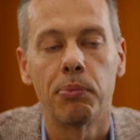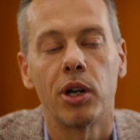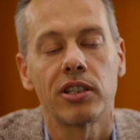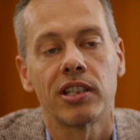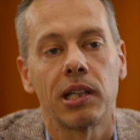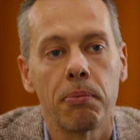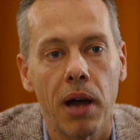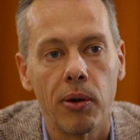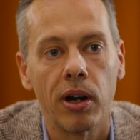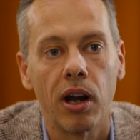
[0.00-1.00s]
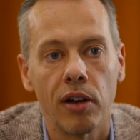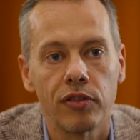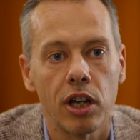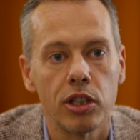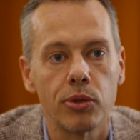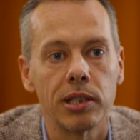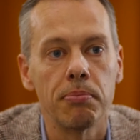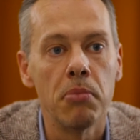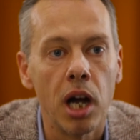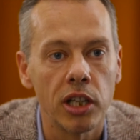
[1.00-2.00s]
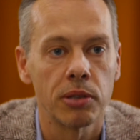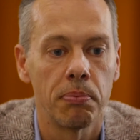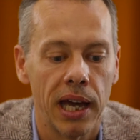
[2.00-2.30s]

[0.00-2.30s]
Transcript: purchasing power of countries much